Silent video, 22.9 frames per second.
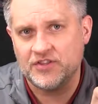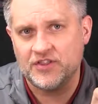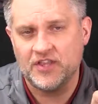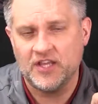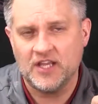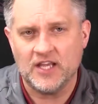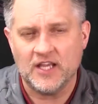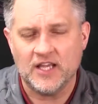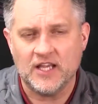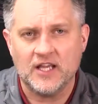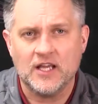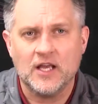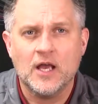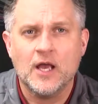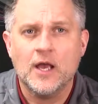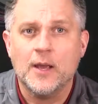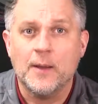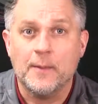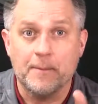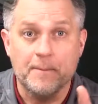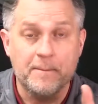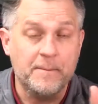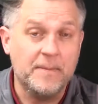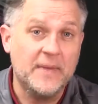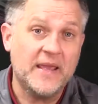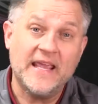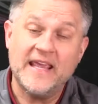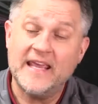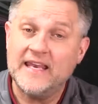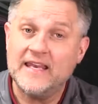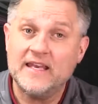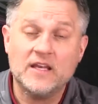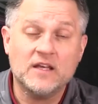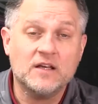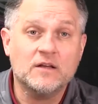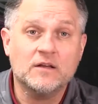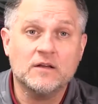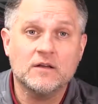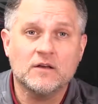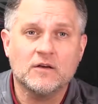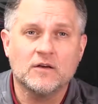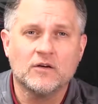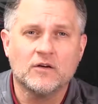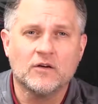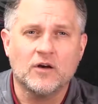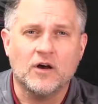the mean
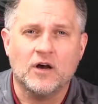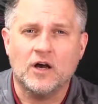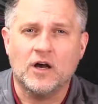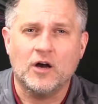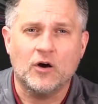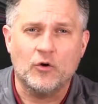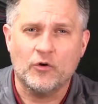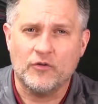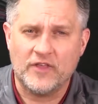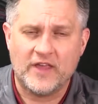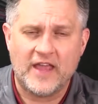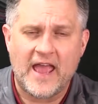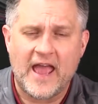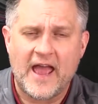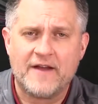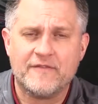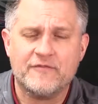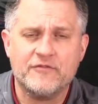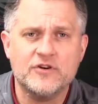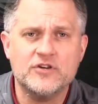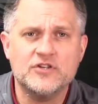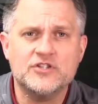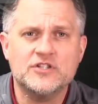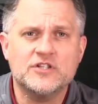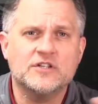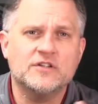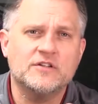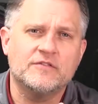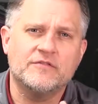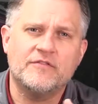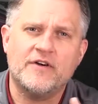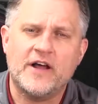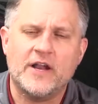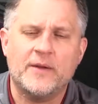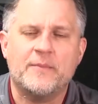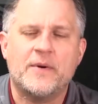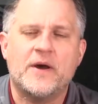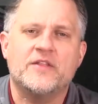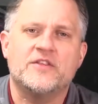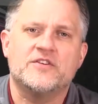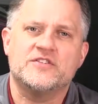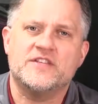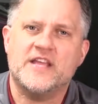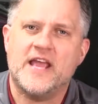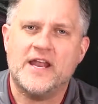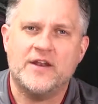or the average divided by
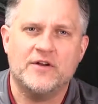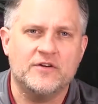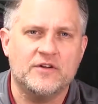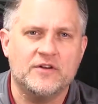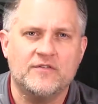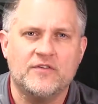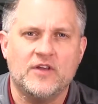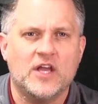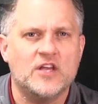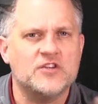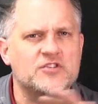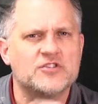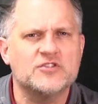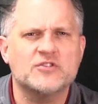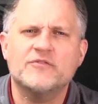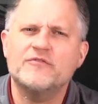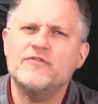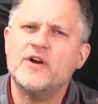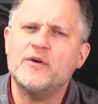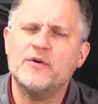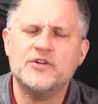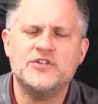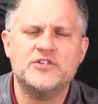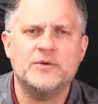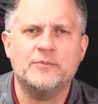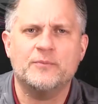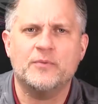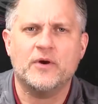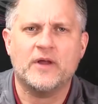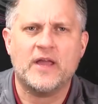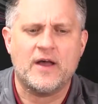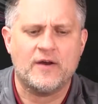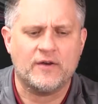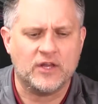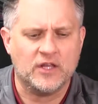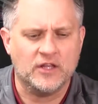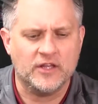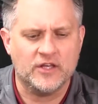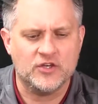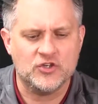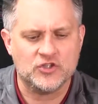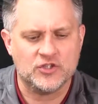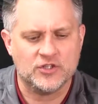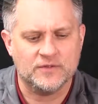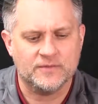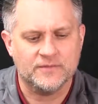the standard deviation. So very simple
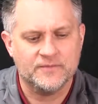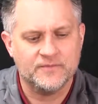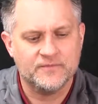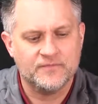calculation.